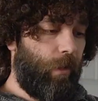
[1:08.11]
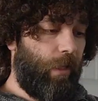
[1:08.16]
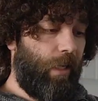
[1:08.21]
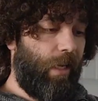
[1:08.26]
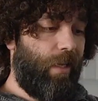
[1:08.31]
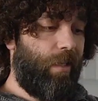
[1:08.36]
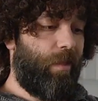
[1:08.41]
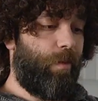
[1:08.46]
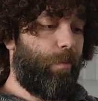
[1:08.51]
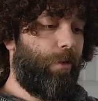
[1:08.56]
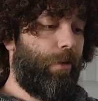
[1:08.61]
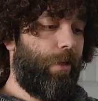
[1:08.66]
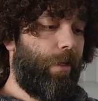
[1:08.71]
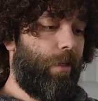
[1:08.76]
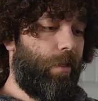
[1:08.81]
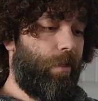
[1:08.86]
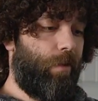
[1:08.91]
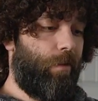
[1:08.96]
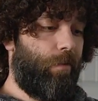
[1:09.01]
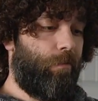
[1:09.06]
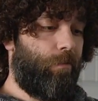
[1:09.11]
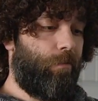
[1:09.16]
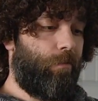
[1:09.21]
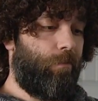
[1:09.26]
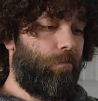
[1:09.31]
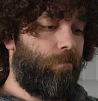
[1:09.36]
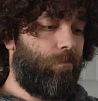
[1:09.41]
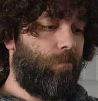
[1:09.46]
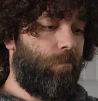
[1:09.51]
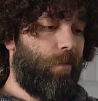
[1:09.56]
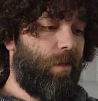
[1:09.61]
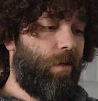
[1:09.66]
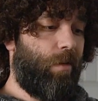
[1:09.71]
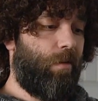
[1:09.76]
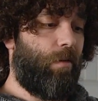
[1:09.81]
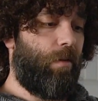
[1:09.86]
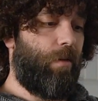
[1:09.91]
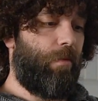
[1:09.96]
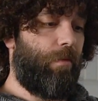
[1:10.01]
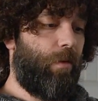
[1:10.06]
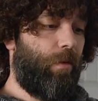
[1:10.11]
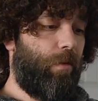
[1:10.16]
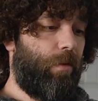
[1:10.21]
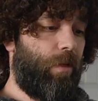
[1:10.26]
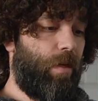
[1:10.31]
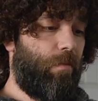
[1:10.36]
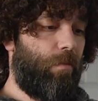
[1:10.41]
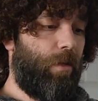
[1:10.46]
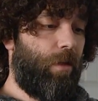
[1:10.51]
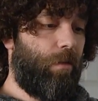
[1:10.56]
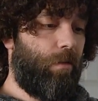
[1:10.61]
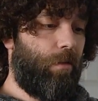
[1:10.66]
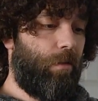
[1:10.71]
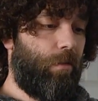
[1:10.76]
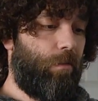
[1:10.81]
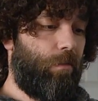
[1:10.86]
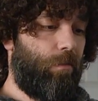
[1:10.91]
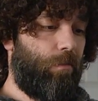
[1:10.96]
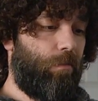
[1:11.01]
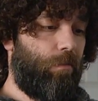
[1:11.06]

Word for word: Calibrated? I don't even know what that means.